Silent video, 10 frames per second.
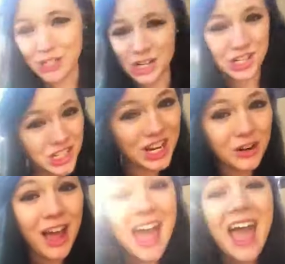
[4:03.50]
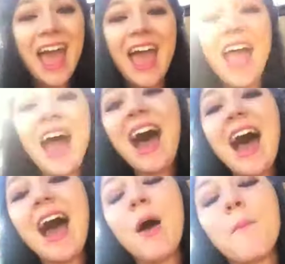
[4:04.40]
me and Josh's channel.
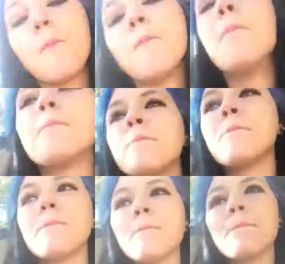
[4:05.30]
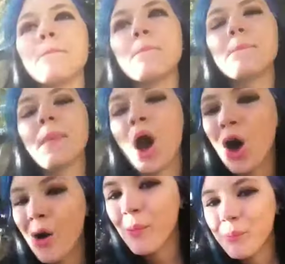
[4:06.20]
Mm,
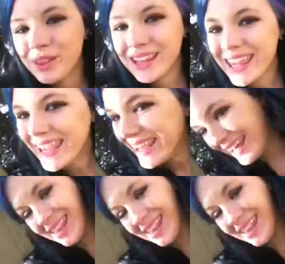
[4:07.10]
I'll put the link